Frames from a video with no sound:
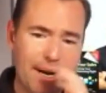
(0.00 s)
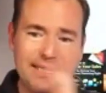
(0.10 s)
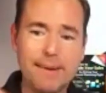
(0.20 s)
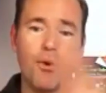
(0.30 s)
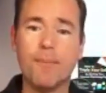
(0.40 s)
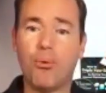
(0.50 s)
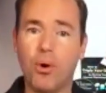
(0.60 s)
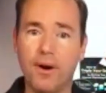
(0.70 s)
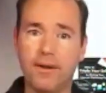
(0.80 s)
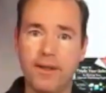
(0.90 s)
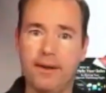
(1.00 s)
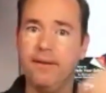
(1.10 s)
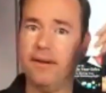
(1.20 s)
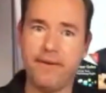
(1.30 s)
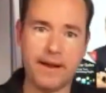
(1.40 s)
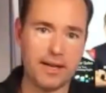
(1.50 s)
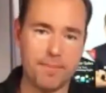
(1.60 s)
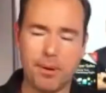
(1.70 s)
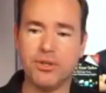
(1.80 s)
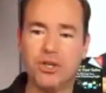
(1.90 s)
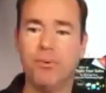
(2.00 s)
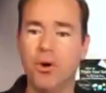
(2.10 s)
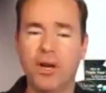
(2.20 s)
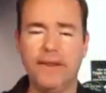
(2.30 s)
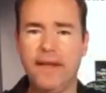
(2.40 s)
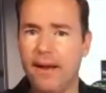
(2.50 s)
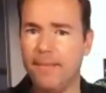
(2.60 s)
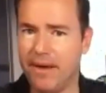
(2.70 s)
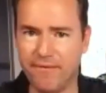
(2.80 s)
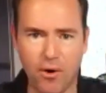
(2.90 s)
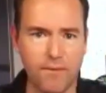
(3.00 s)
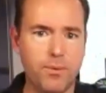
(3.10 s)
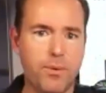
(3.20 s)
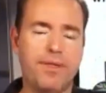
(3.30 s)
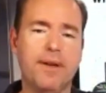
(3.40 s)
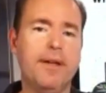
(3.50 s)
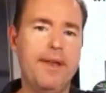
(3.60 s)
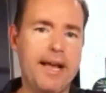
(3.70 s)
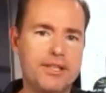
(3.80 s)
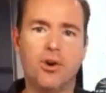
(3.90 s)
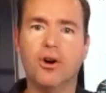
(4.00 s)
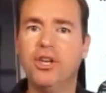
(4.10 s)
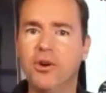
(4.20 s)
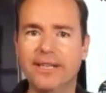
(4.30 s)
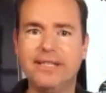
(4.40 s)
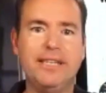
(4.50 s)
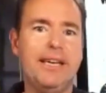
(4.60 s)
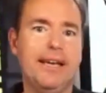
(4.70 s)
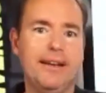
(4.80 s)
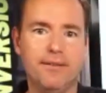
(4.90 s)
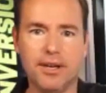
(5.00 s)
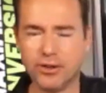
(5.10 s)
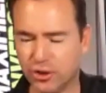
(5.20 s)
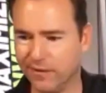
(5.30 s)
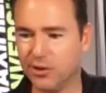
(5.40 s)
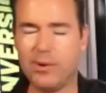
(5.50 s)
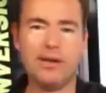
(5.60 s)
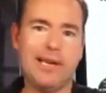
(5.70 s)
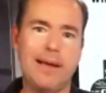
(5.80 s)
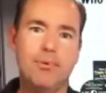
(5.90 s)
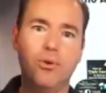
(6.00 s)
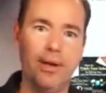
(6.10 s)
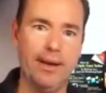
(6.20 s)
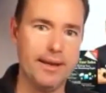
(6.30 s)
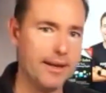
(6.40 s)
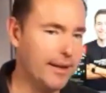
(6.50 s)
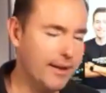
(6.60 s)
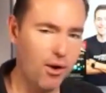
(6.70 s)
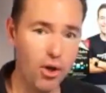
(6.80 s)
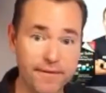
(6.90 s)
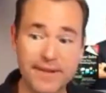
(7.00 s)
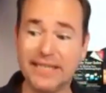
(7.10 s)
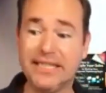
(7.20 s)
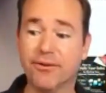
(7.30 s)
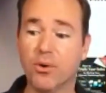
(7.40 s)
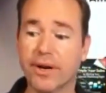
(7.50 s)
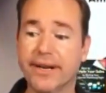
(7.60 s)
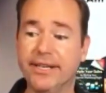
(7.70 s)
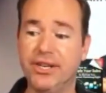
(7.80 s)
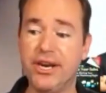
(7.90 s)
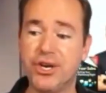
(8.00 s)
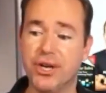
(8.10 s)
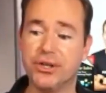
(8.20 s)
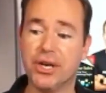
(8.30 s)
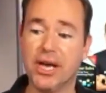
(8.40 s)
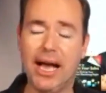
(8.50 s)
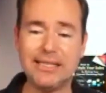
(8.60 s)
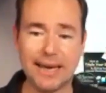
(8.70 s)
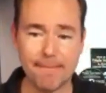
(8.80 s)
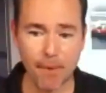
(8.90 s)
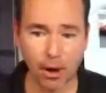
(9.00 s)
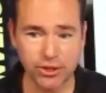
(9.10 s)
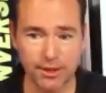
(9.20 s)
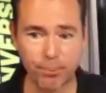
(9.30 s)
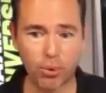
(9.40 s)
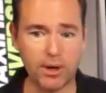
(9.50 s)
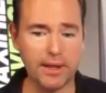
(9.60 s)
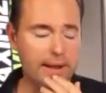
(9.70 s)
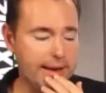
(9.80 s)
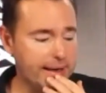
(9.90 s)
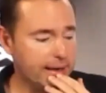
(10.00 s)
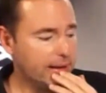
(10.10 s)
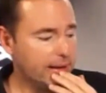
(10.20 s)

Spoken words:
I'd say more important than the fact that I published a book and that I'm involved with Nextdoor, QSC, and Service Roundtable, and all of these different organizations, I'd say most importantly,